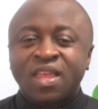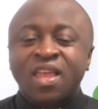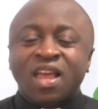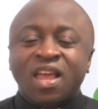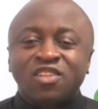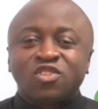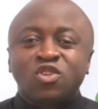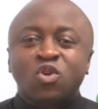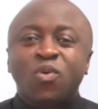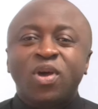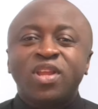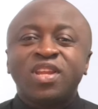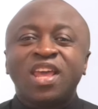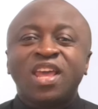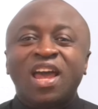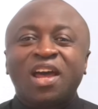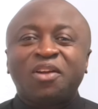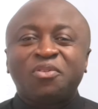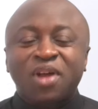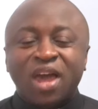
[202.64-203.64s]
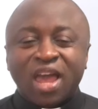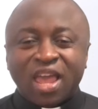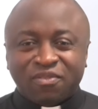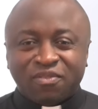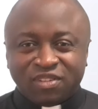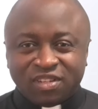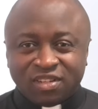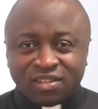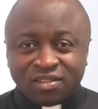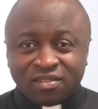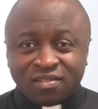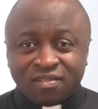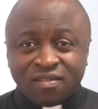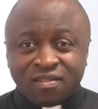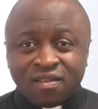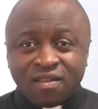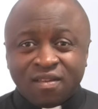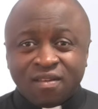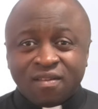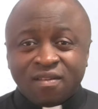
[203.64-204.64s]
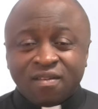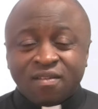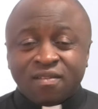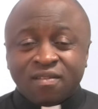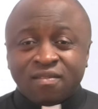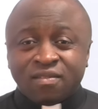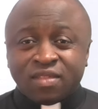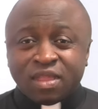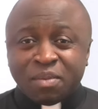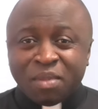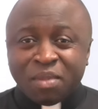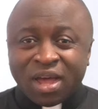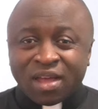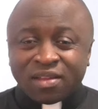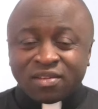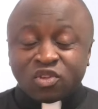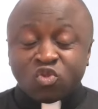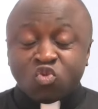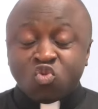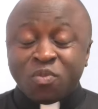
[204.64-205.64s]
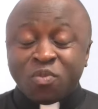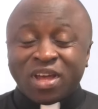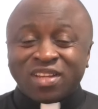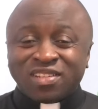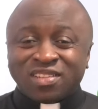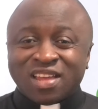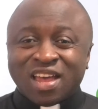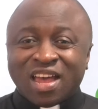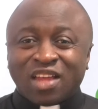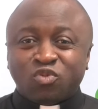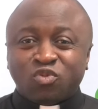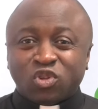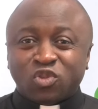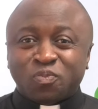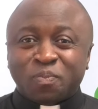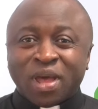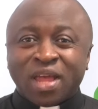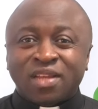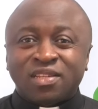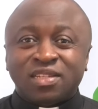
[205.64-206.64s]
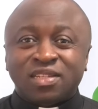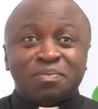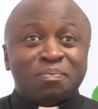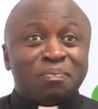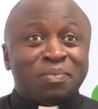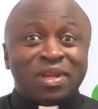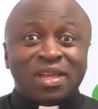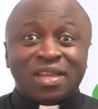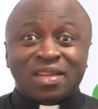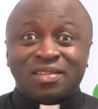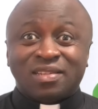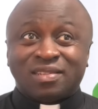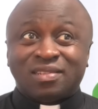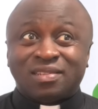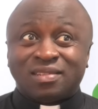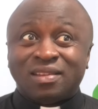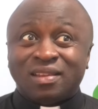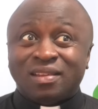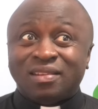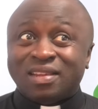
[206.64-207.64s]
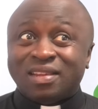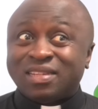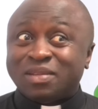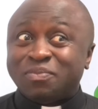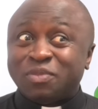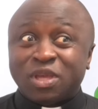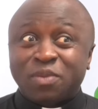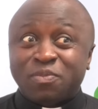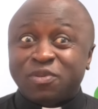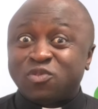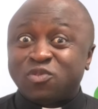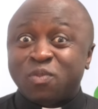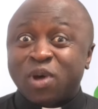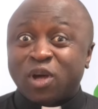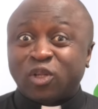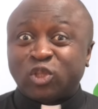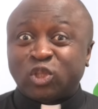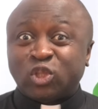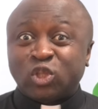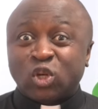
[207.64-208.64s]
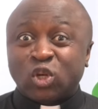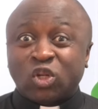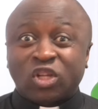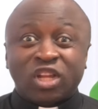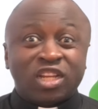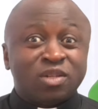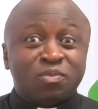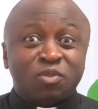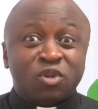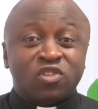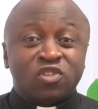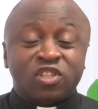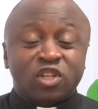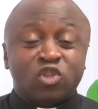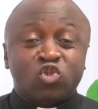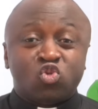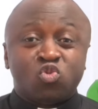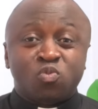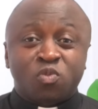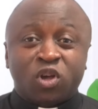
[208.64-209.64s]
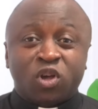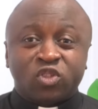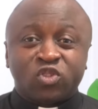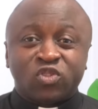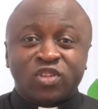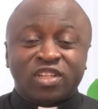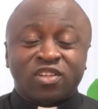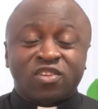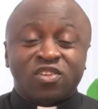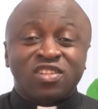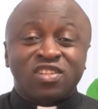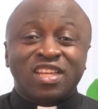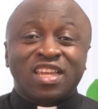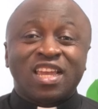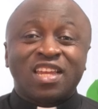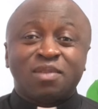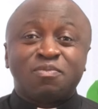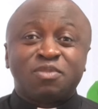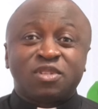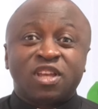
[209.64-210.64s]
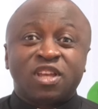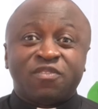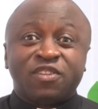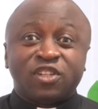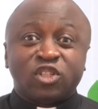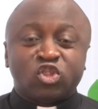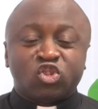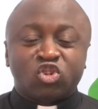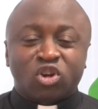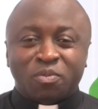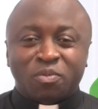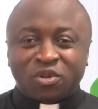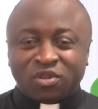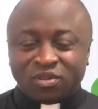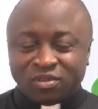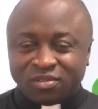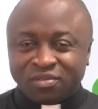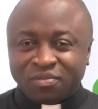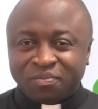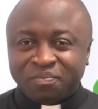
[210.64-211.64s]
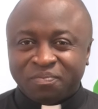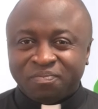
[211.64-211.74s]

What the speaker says: And so when they arrived, the woman's heart was panting, please, let him keep his mouth shut, let him not say too much so that he doesn't get himself in trouble.